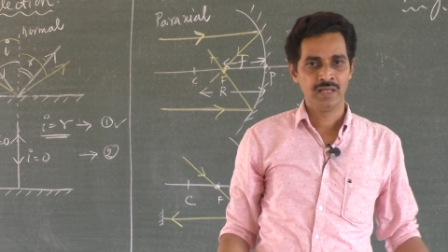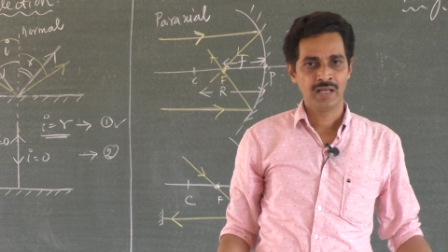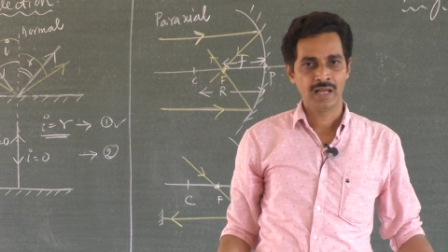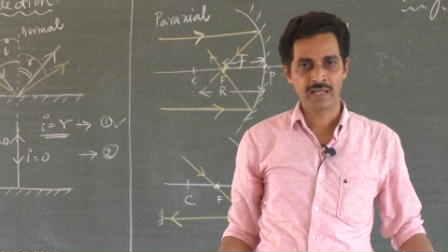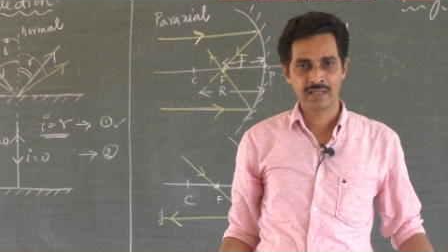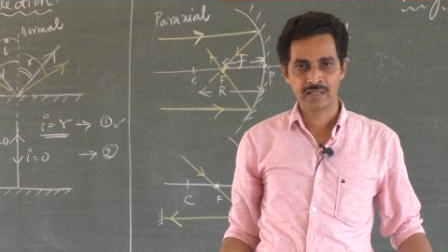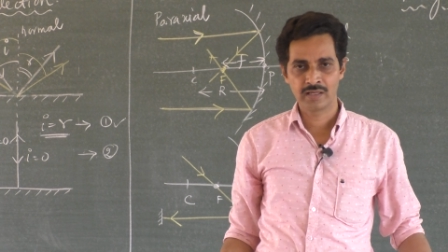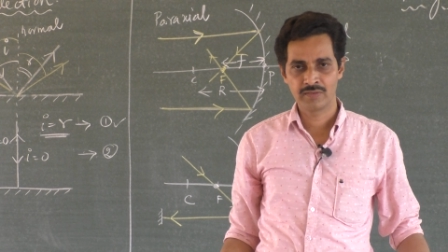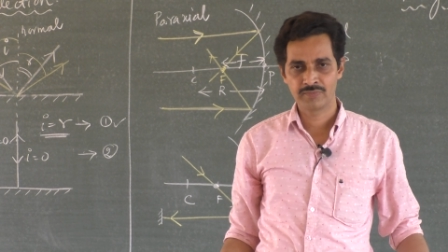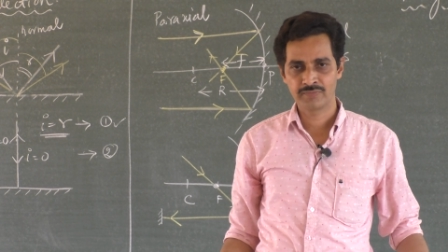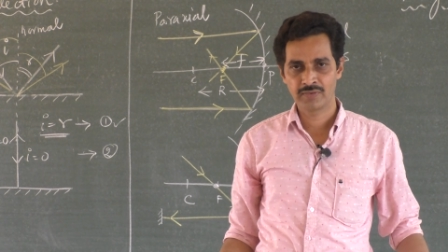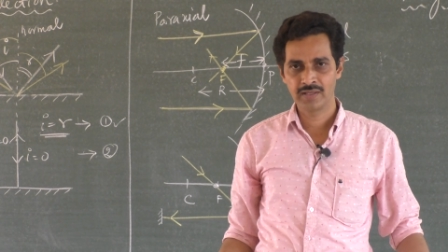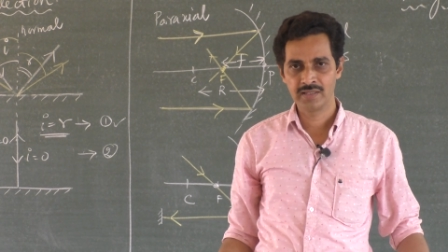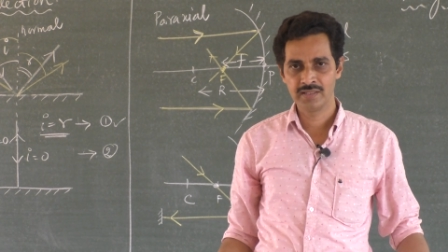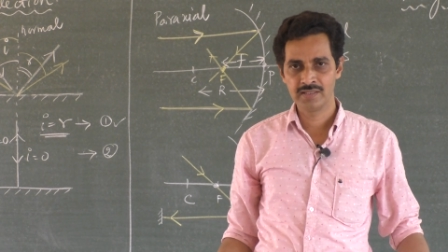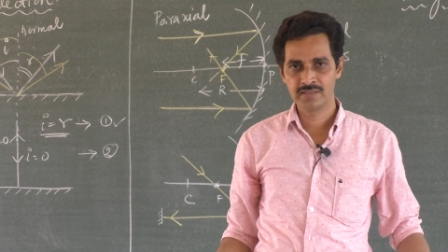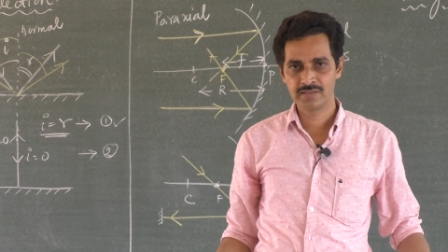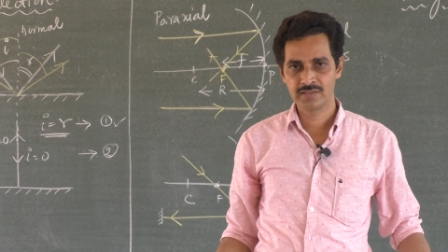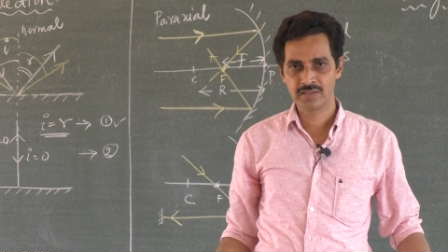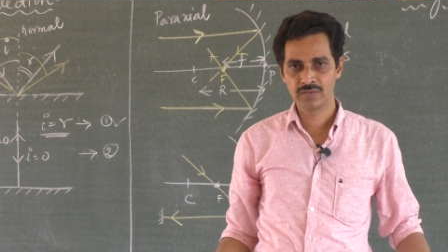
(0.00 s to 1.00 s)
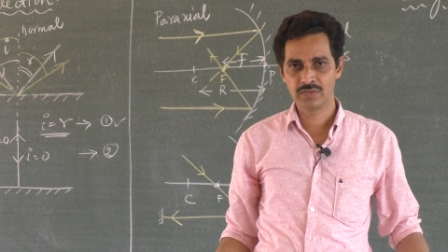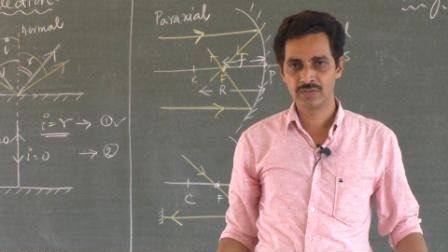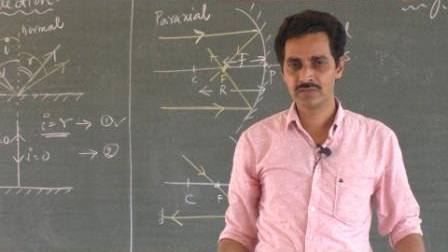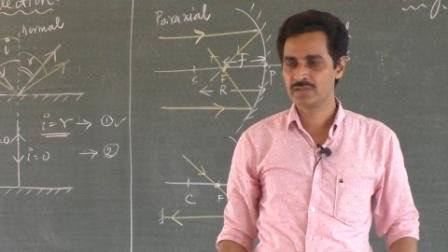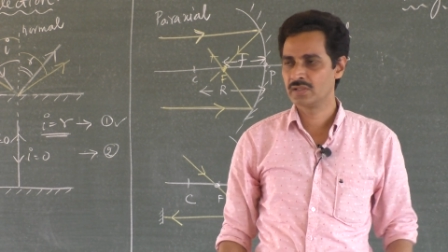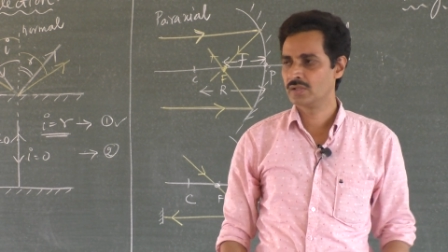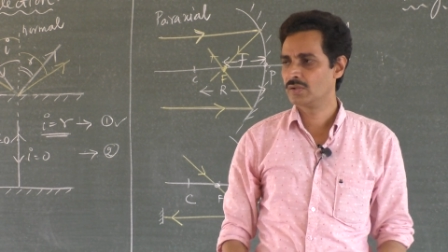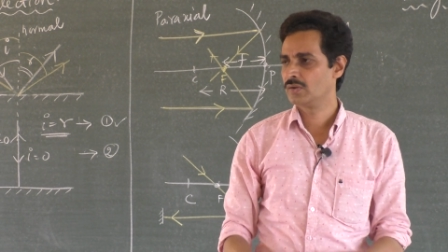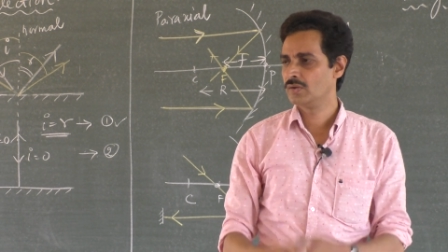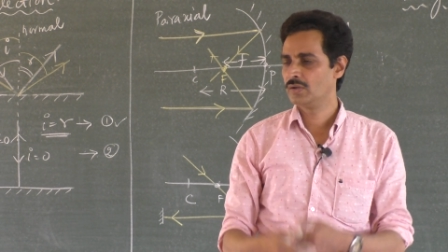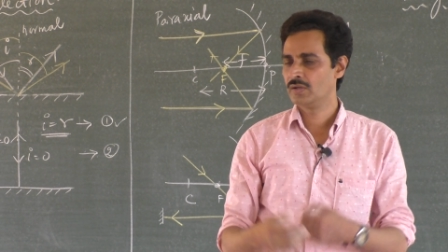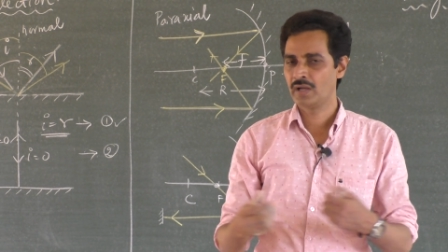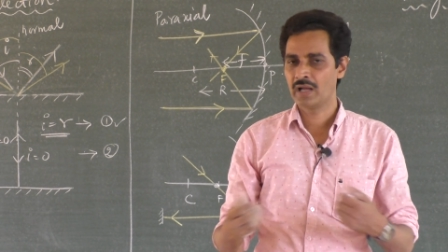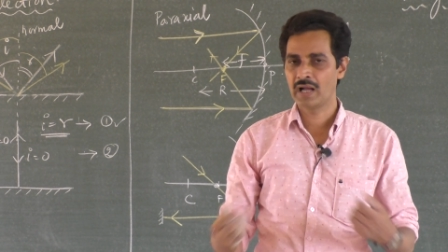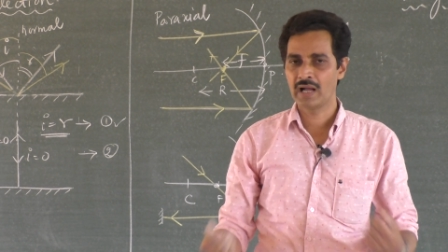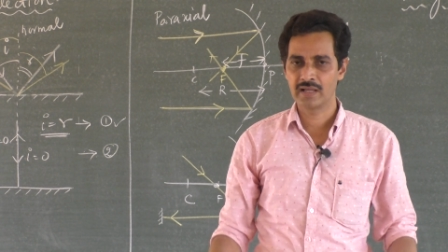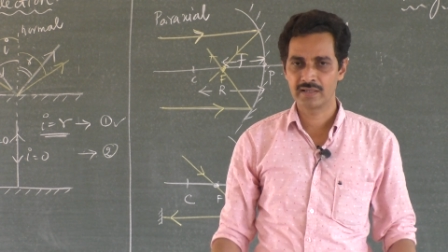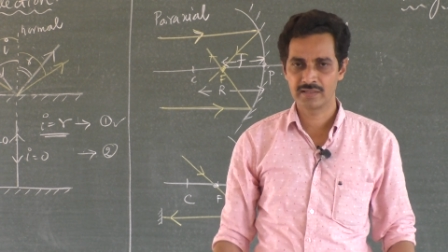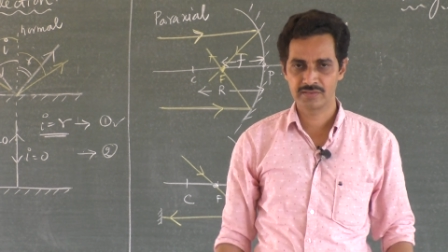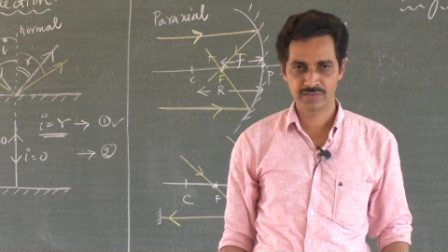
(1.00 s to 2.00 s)
Angle of I is equal 0,
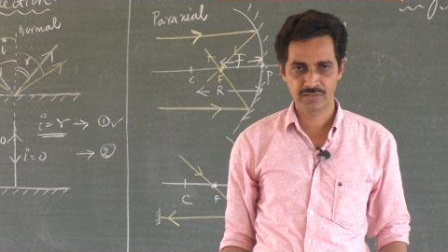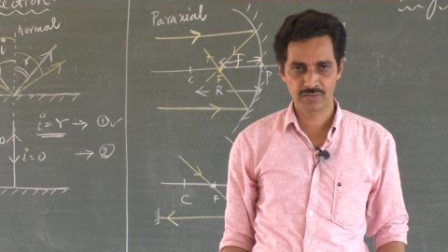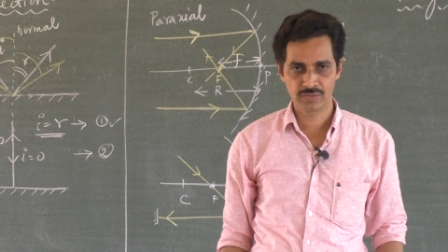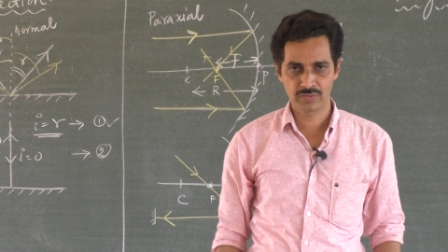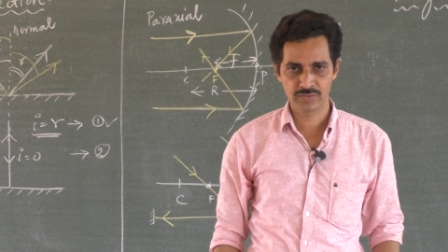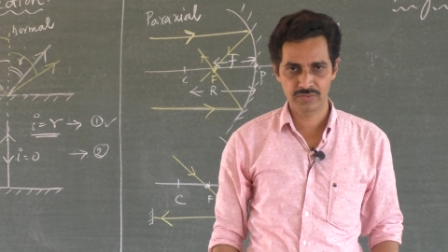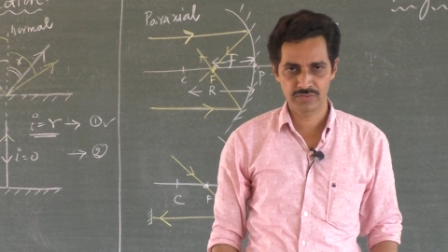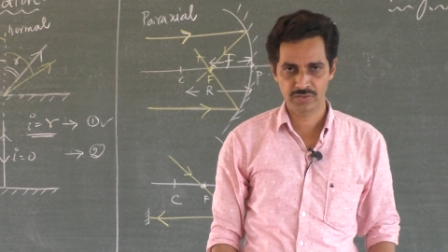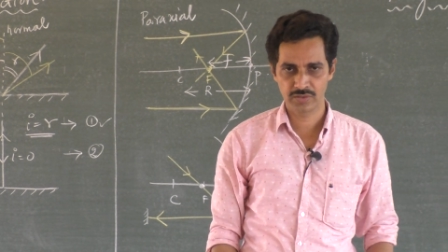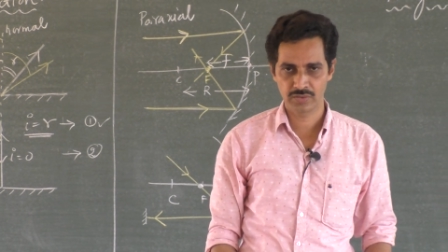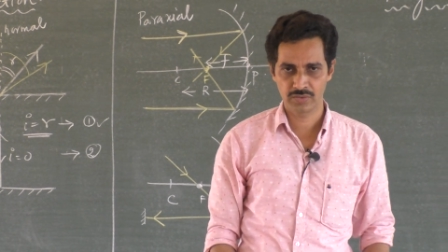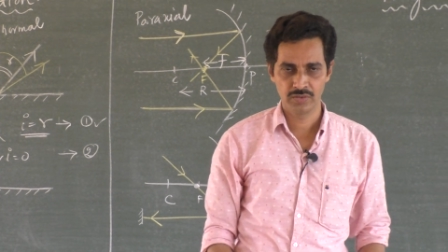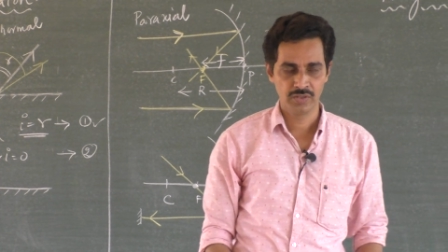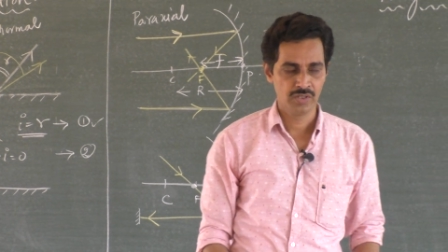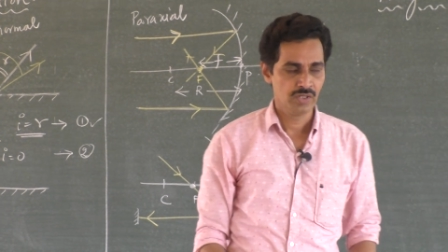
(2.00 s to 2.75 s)
R is equal 0.